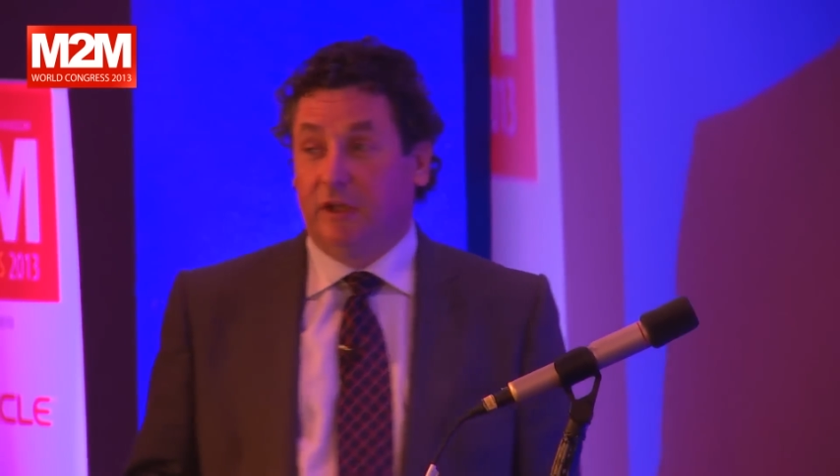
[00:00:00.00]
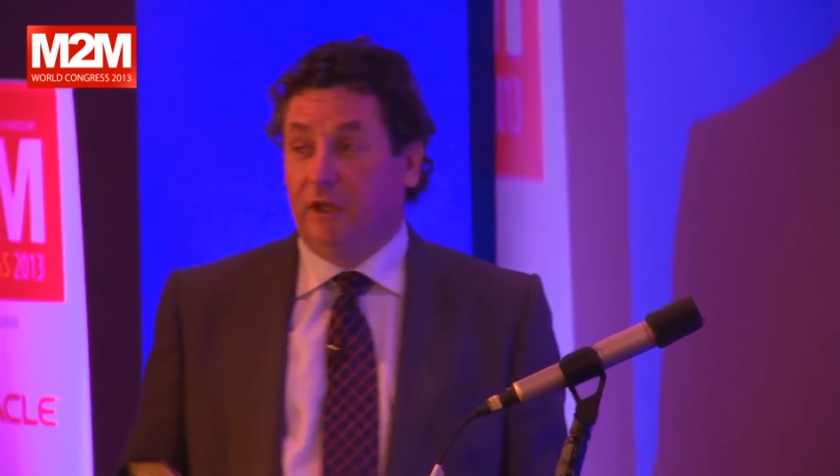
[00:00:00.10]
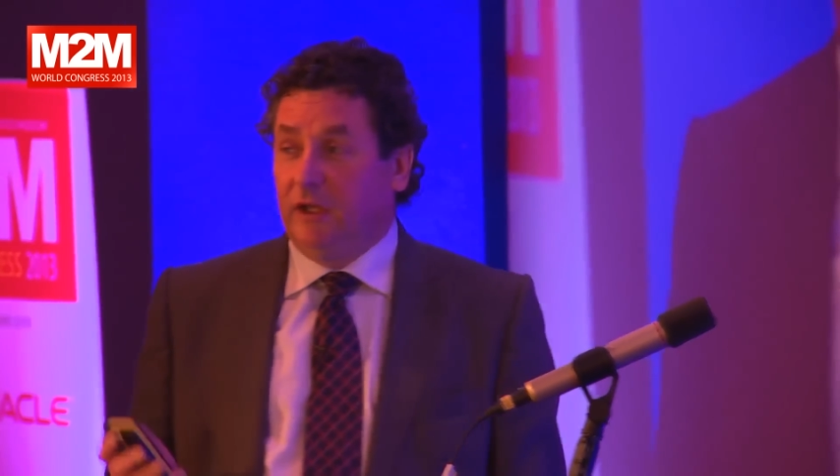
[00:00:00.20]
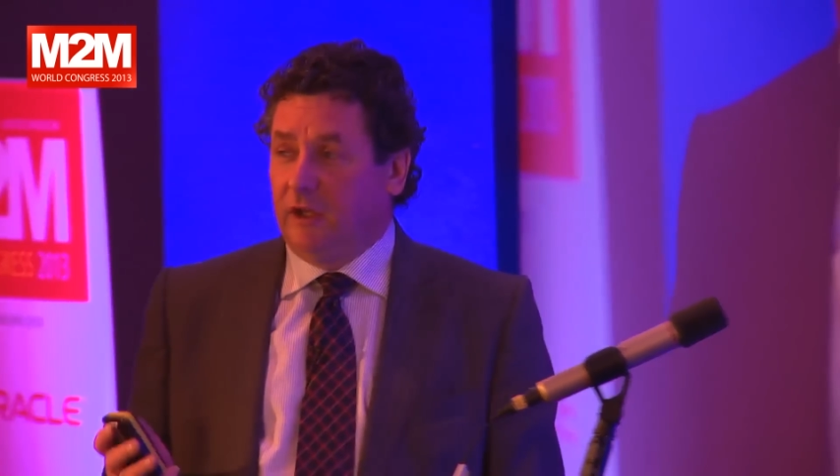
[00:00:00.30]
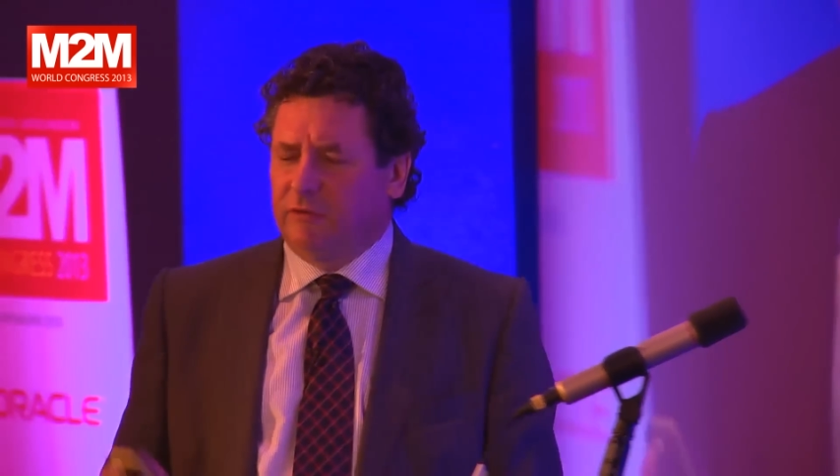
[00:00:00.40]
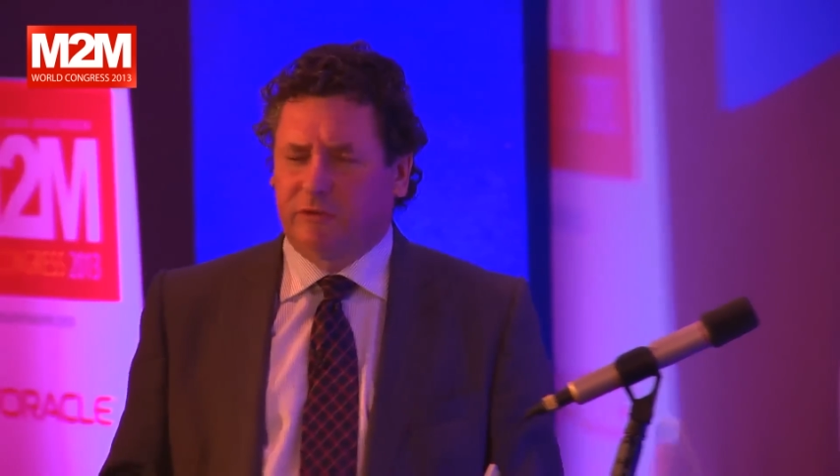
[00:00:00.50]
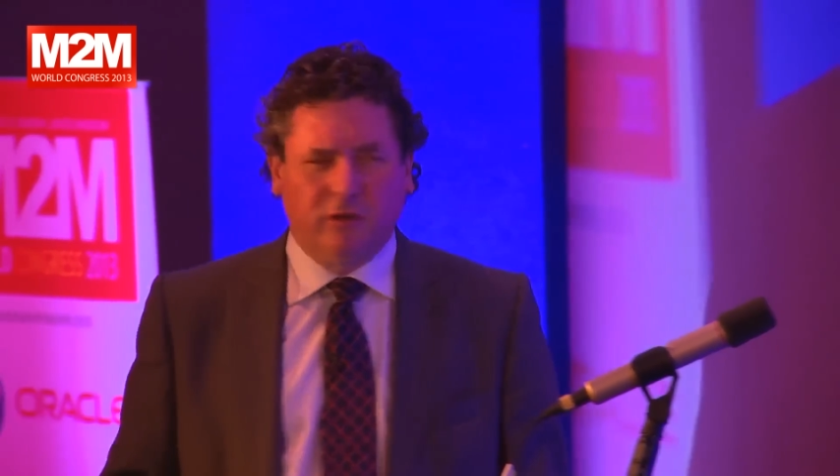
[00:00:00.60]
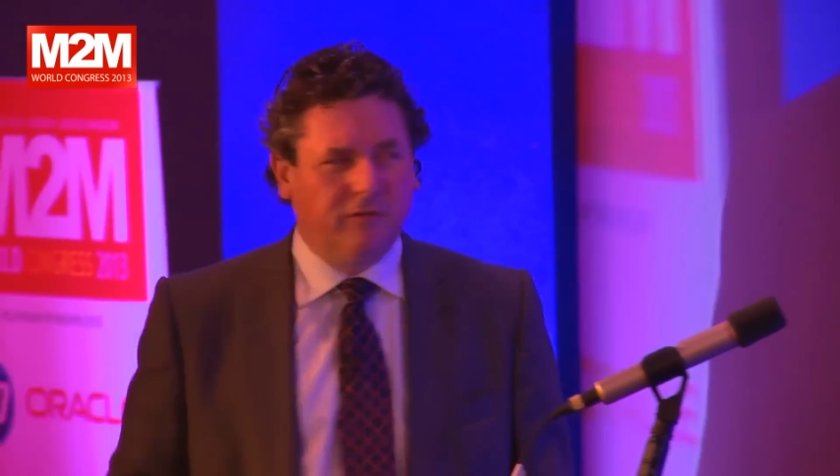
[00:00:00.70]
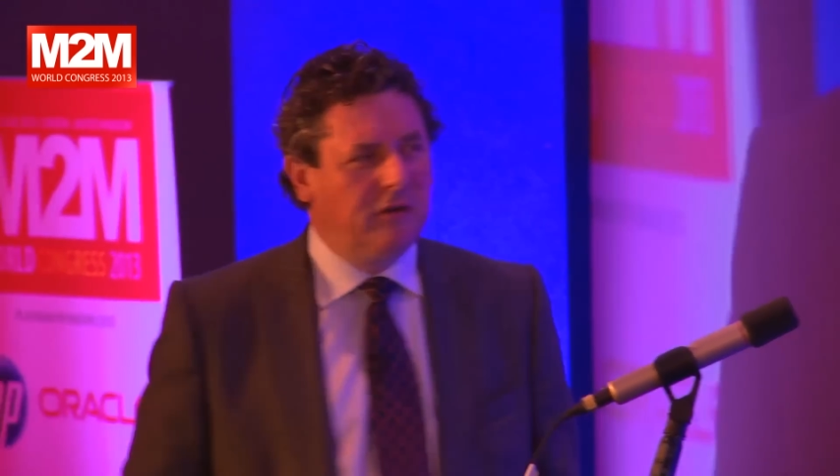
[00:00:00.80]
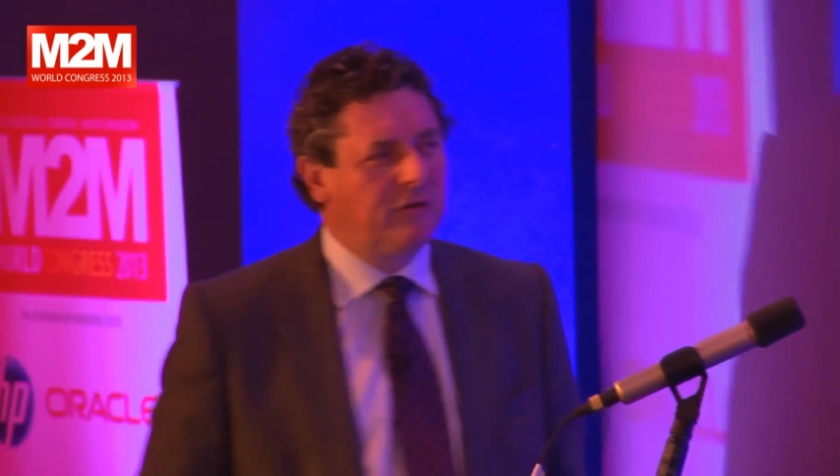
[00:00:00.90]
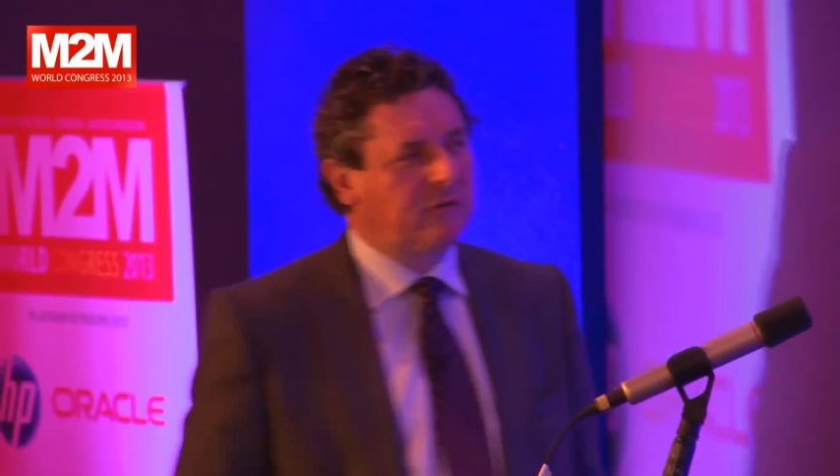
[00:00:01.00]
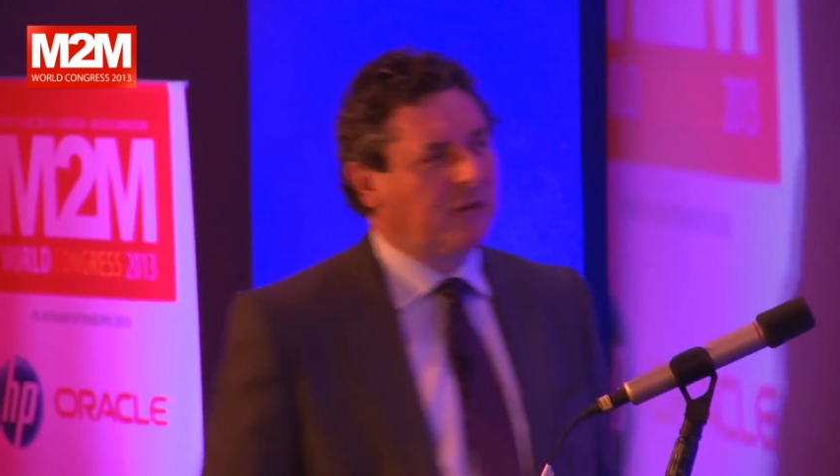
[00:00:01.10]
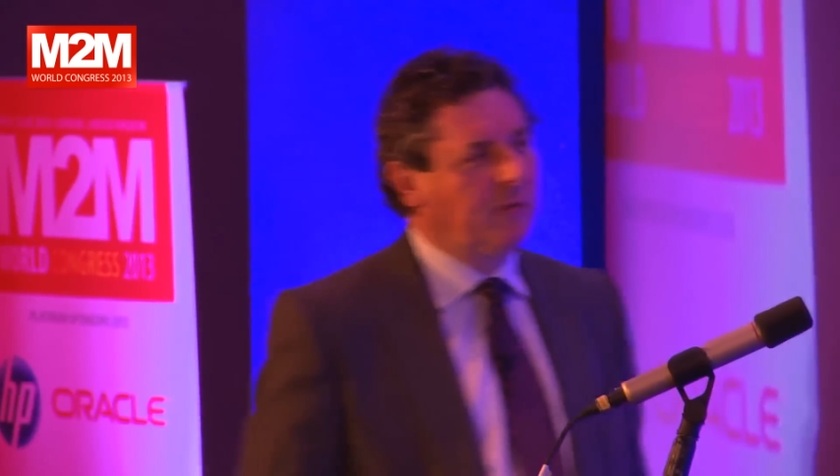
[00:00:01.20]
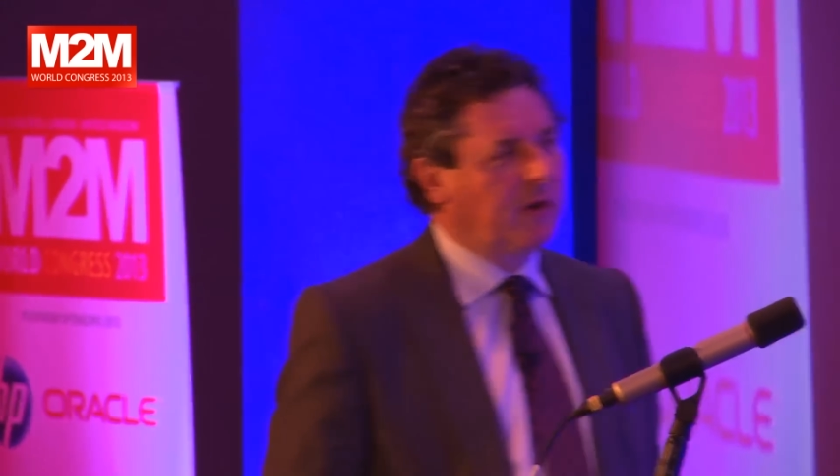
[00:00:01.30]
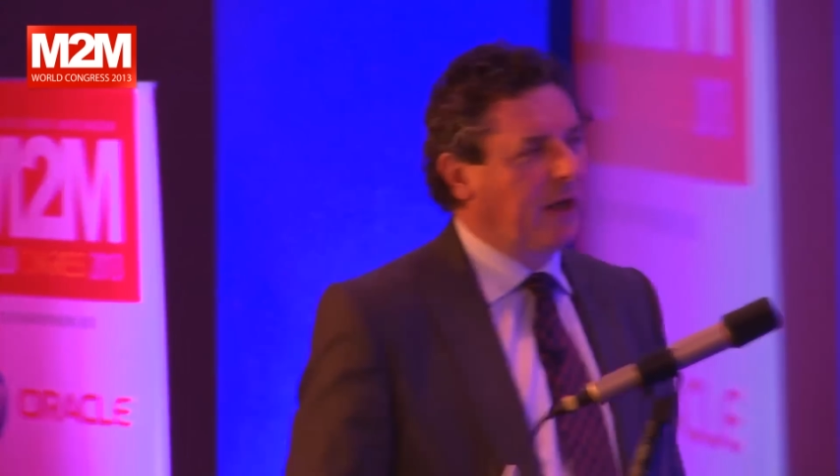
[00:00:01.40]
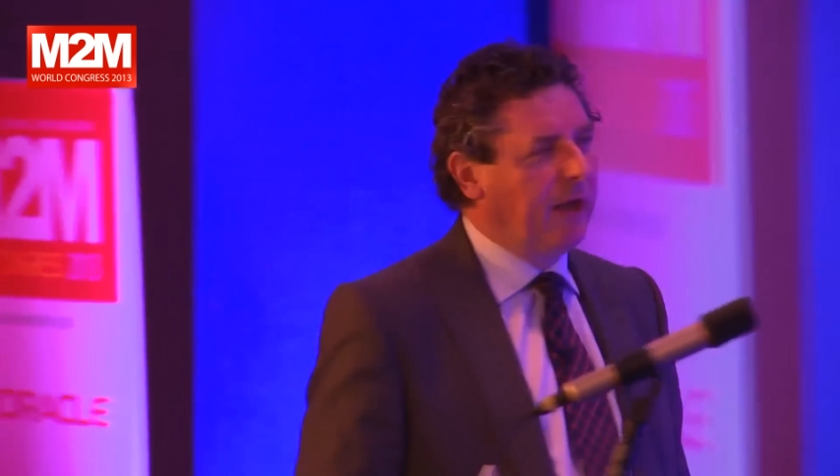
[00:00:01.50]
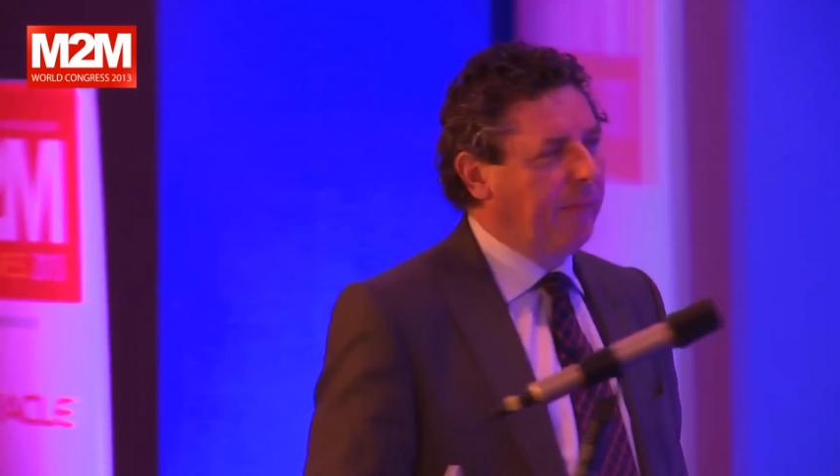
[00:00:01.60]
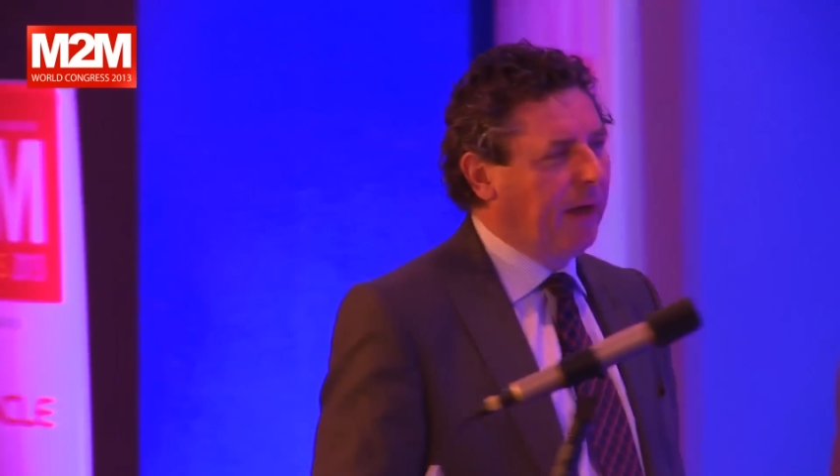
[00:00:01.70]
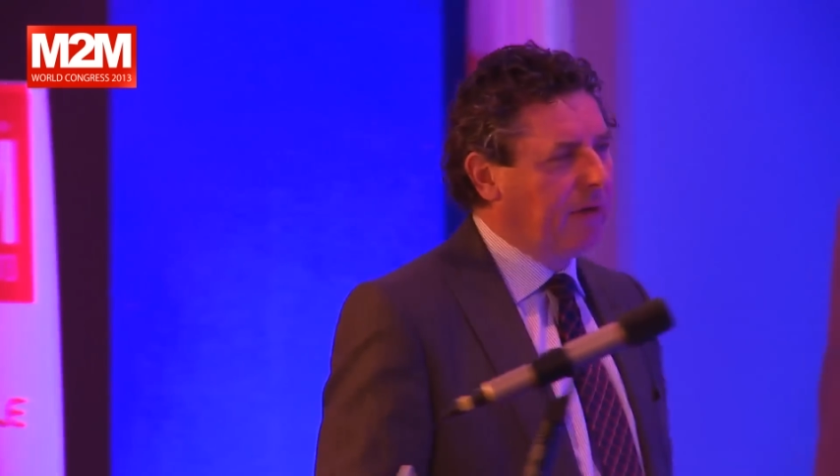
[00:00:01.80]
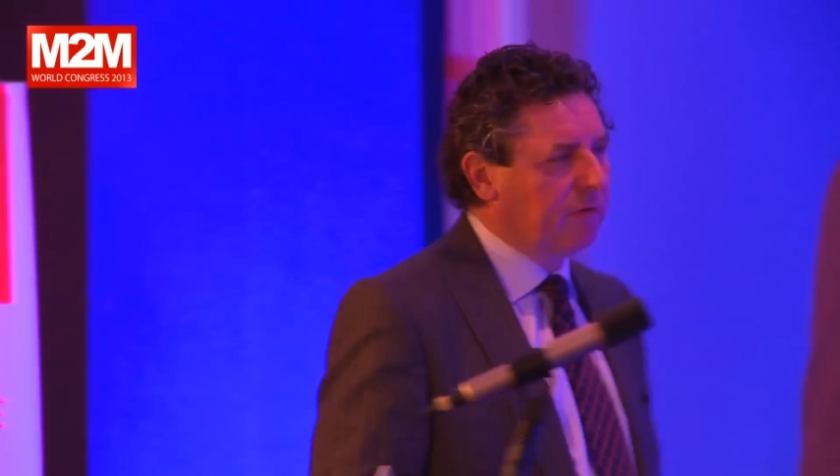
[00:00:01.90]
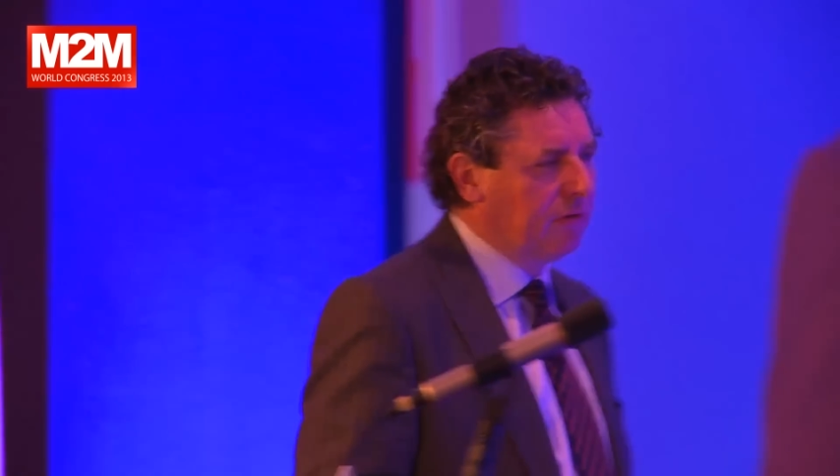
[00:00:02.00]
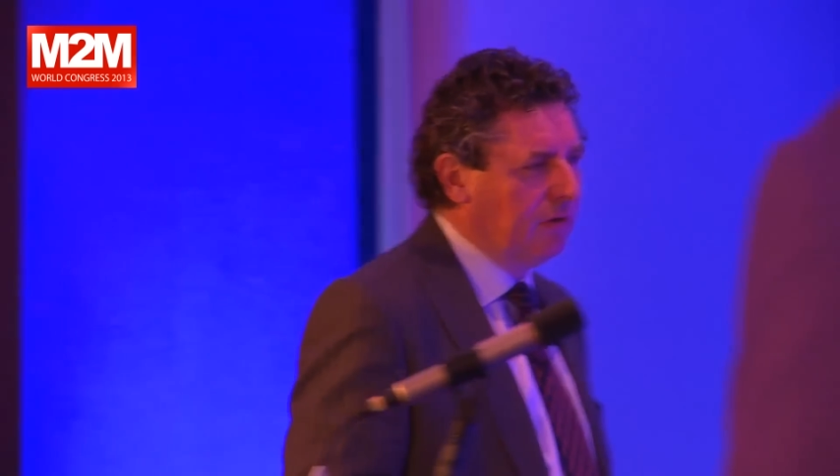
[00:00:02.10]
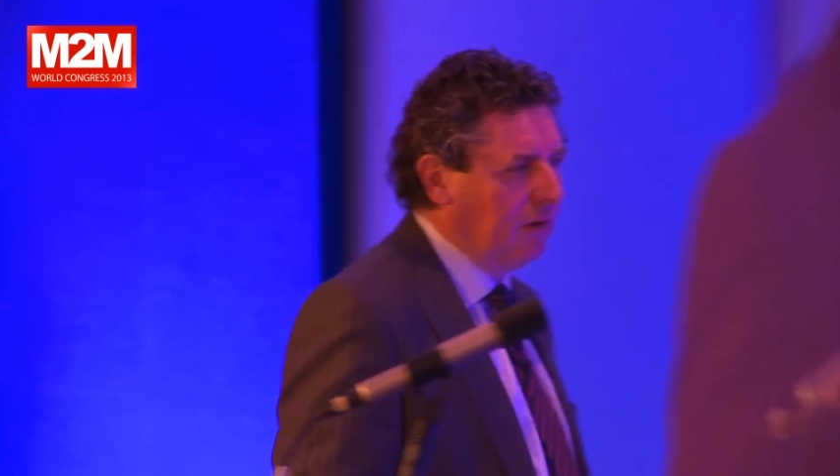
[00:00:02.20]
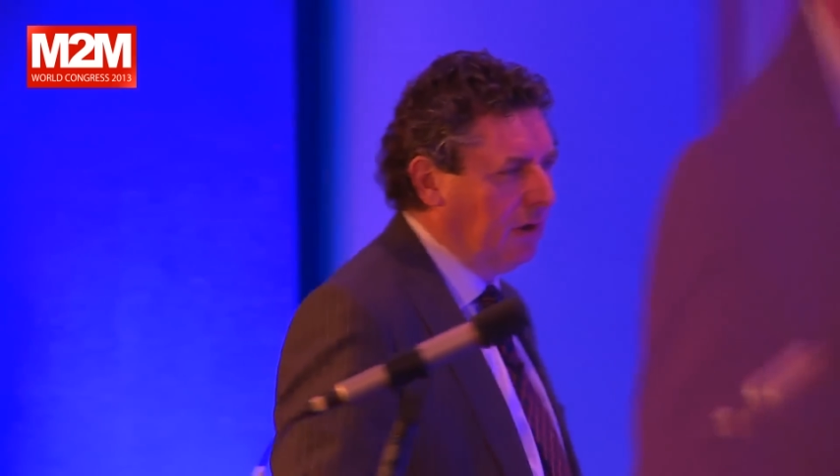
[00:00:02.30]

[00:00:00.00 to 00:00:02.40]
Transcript: And it was sort of interesting what came out.